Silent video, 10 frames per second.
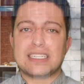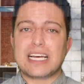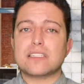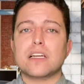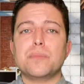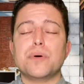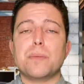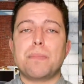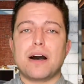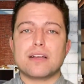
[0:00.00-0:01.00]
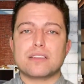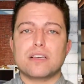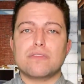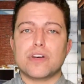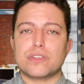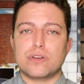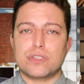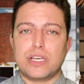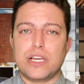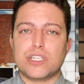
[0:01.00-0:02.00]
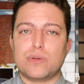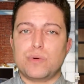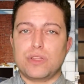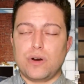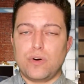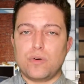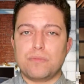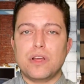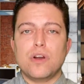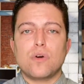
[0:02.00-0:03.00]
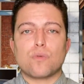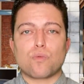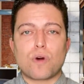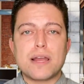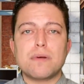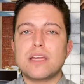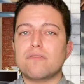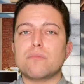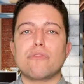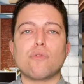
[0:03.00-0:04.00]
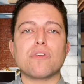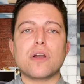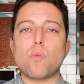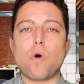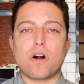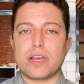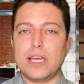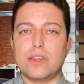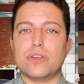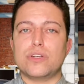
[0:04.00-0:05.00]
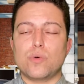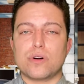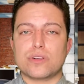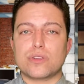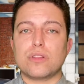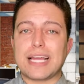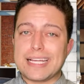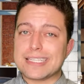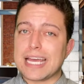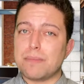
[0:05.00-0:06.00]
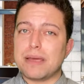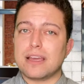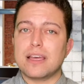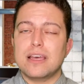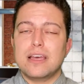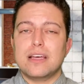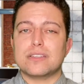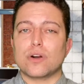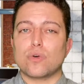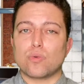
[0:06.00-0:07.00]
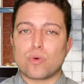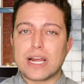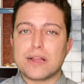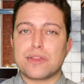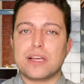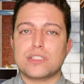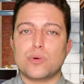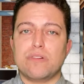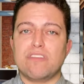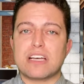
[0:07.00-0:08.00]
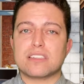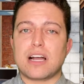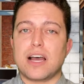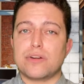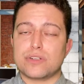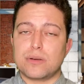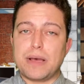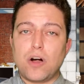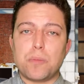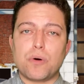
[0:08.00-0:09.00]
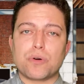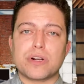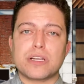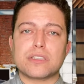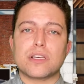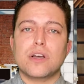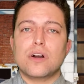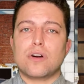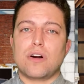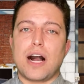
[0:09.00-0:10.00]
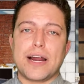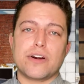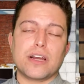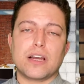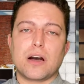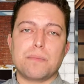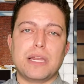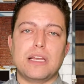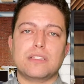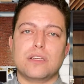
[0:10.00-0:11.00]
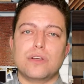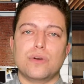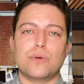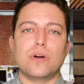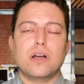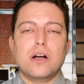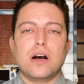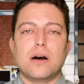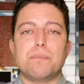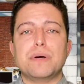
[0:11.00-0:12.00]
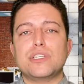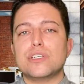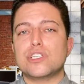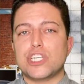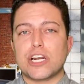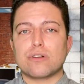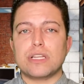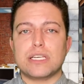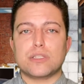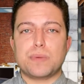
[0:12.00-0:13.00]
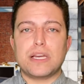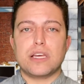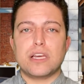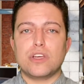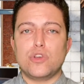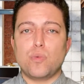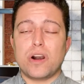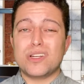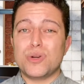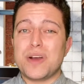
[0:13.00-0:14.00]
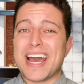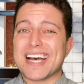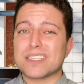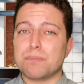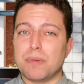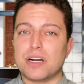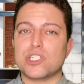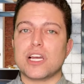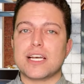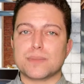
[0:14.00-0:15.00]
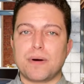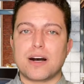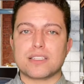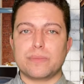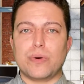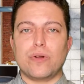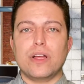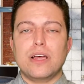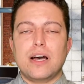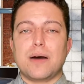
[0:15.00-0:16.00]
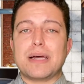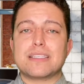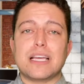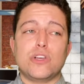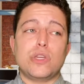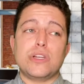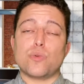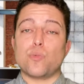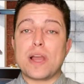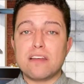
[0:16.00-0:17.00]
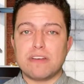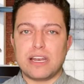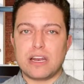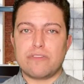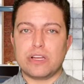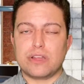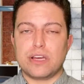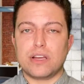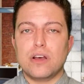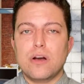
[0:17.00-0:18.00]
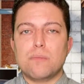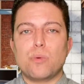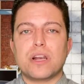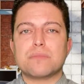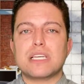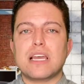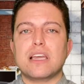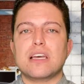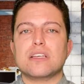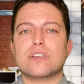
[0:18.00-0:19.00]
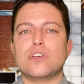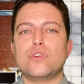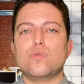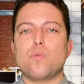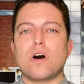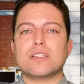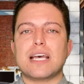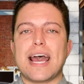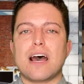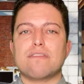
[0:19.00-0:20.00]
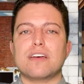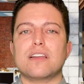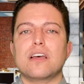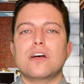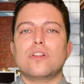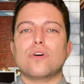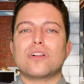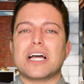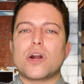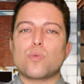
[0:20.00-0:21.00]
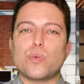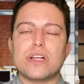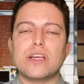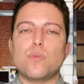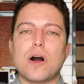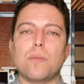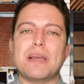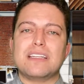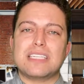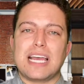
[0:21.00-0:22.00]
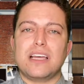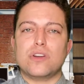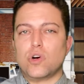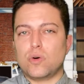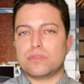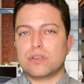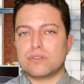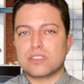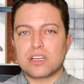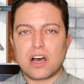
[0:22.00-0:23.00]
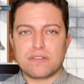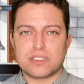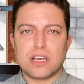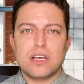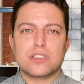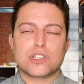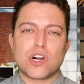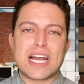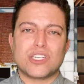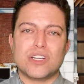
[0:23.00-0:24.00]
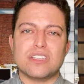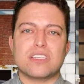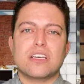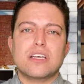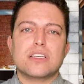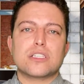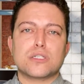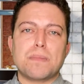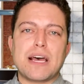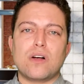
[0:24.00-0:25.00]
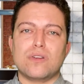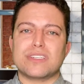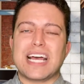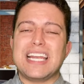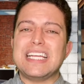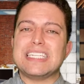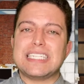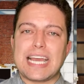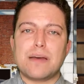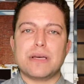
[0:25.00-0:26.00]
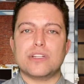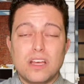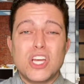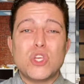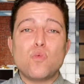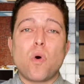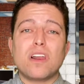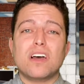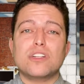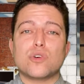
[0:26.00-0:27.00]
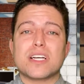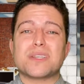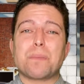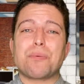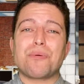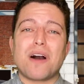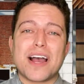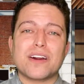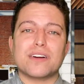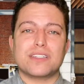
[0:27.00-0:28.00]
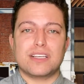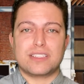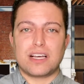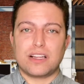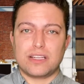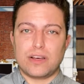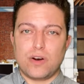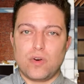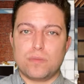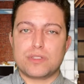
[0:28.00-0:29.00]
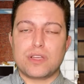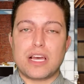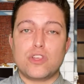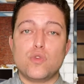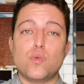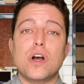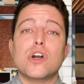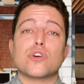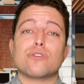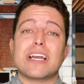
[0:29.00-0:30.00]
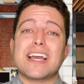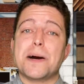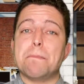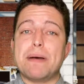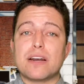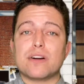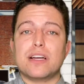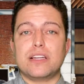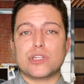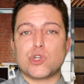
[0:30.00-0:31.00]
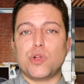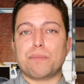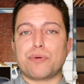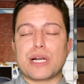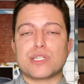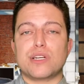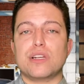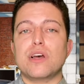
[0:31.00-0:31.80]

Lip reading: that's gonna put a positive association with the home right even before they walk in the door. So landscaping is a great thing to invest either some elbow grease or hiring a company to do. But just generally speaking, you wanna do as much as possible. I'm not saying you need to renovate everything, but what I'm saying is you want to have it look like a really well-maintained home. So scuffs, scratches, smells, any damage, you wanna address prior to selling the home so that you create a better initial impression